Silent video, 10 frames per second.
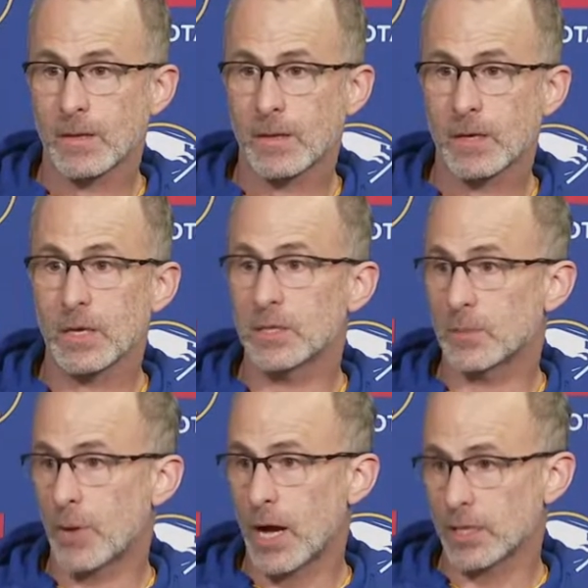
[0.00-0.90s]
He is a
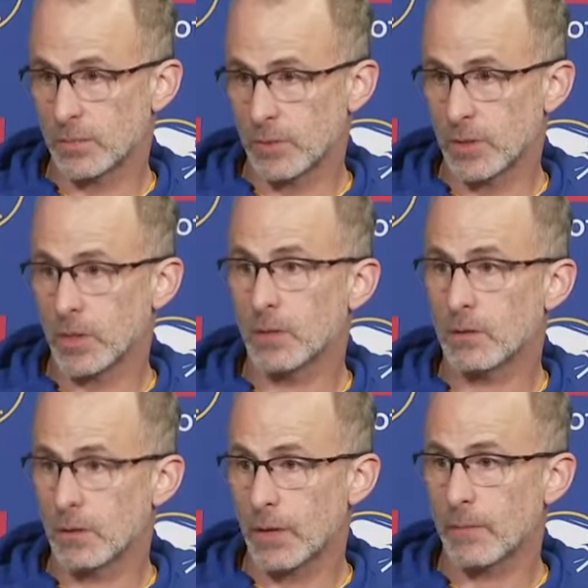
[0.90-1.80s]
possibility,
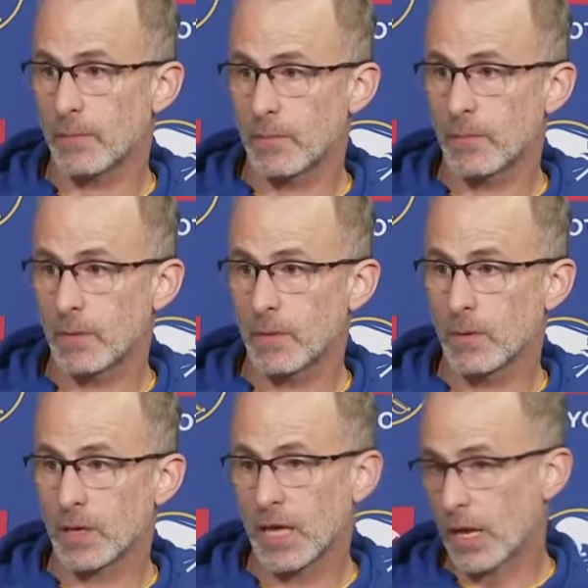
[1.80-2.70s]
yeah.
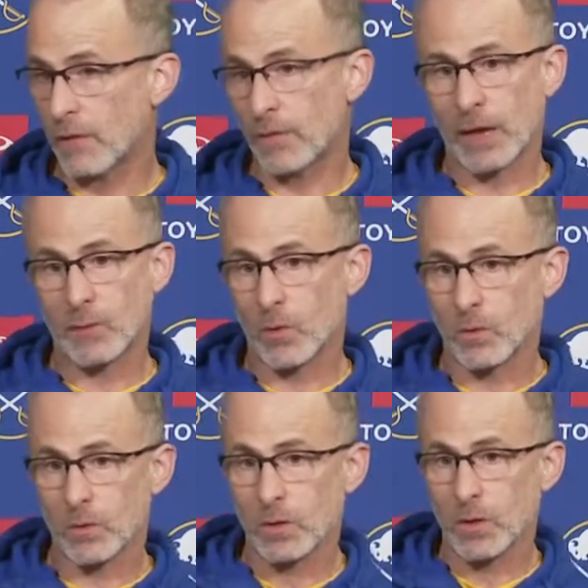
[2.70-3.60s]
Again, I
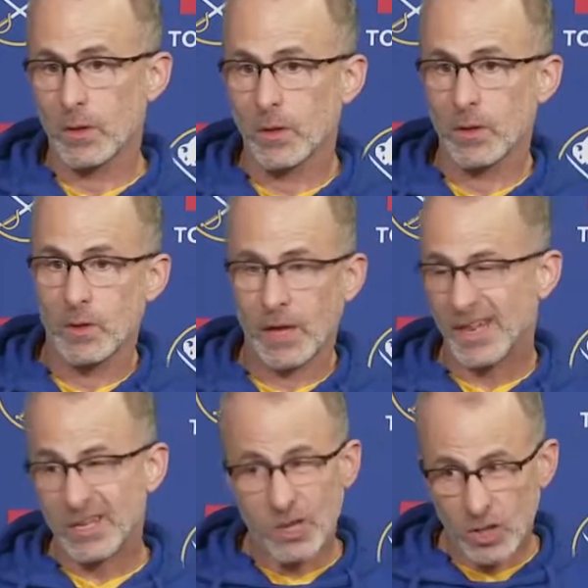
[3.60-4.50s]

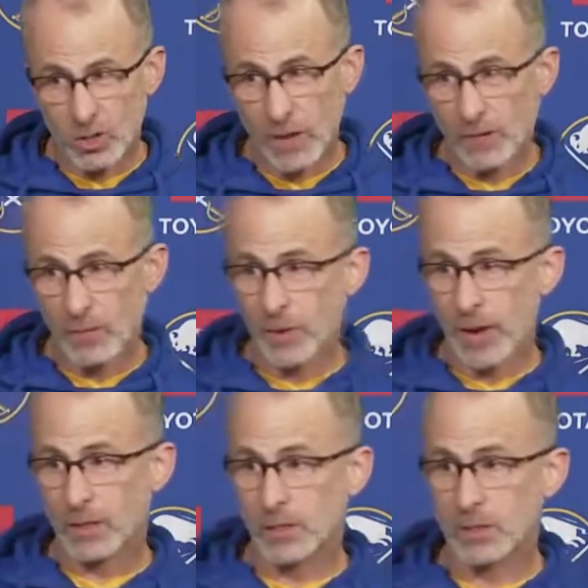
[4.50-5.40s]
didn't talk to him after
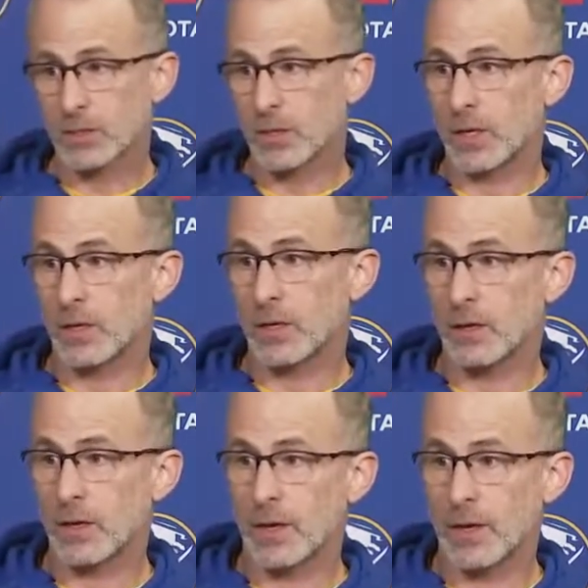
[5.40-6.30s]
practice,
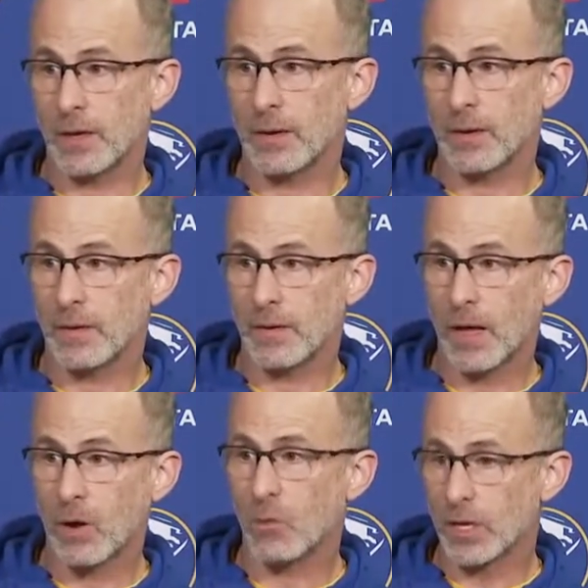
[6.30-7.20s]
and
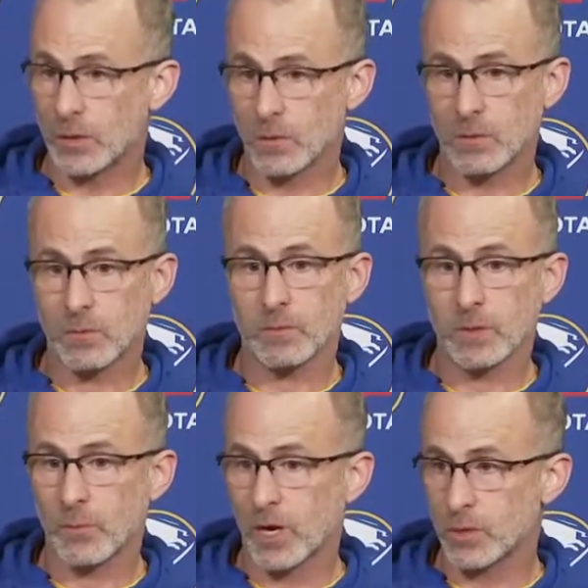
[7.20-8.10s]
I'll wait till
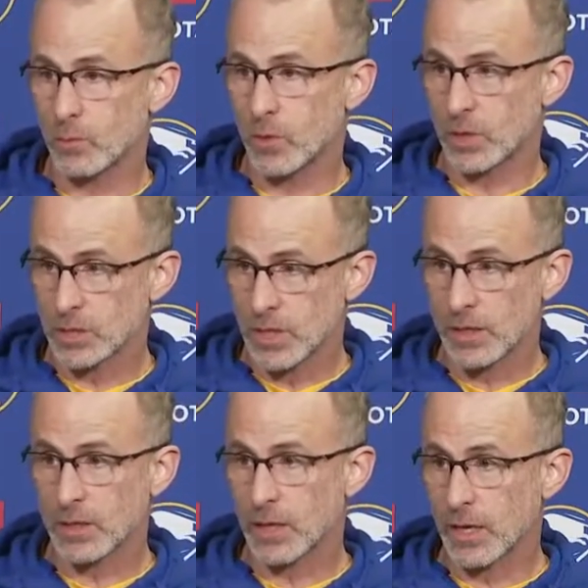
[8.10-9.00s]
tomorrow's morning skate
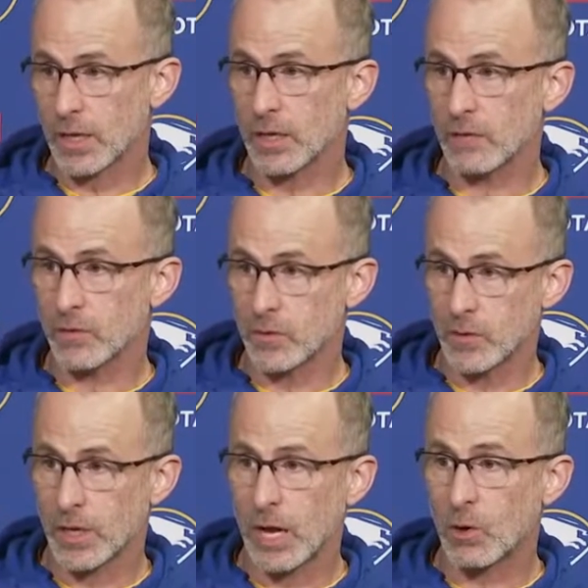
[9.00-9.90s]
to kind of get an inventory
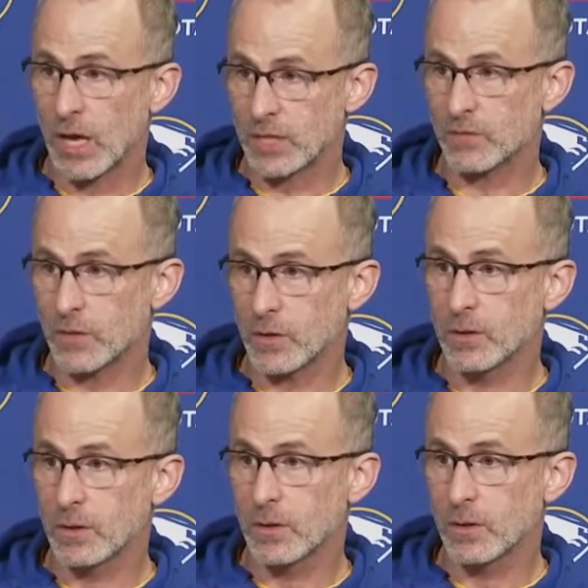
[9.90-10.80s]
on how guys feel.
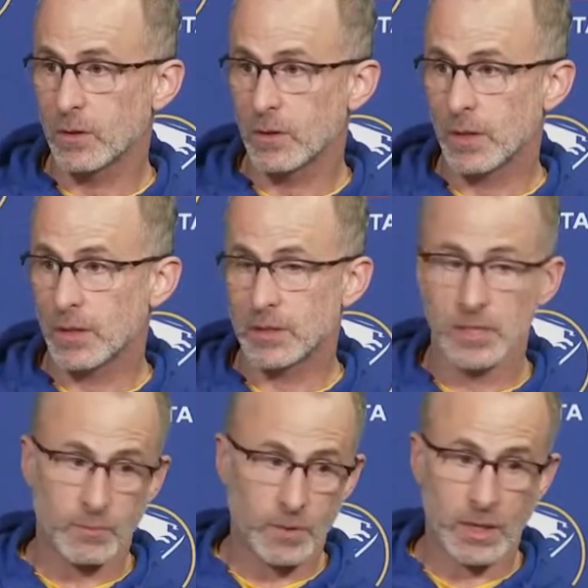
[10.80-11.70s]
And the
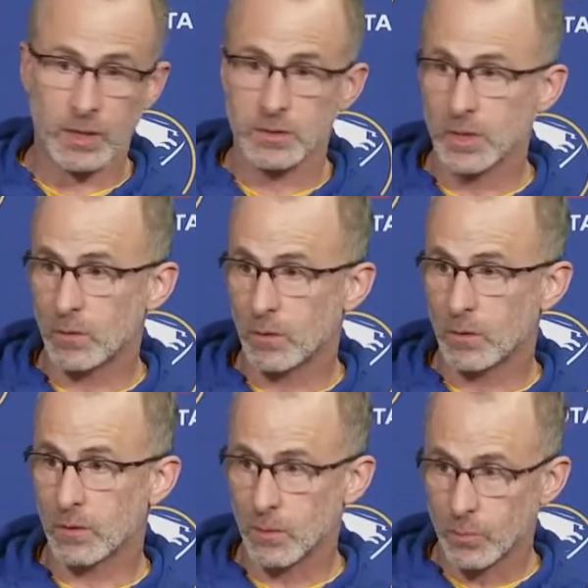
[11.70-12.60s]
same thing I said with
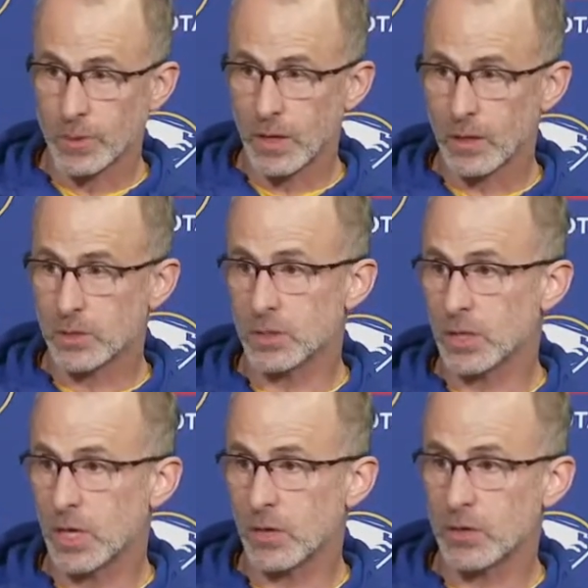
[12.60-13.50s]
UPL, just see
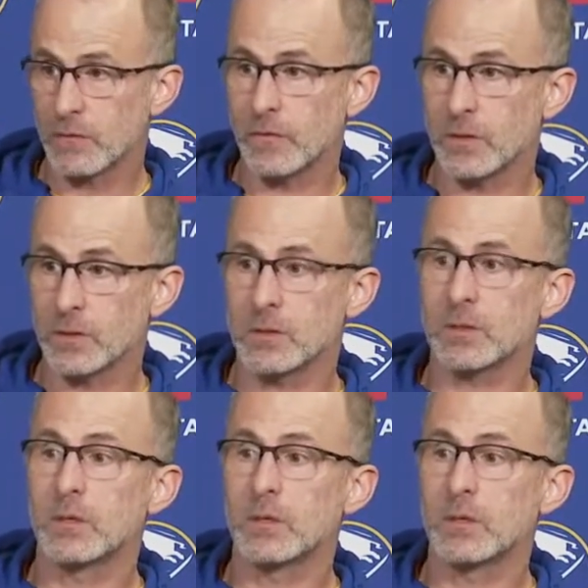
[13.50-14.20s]
how he feels.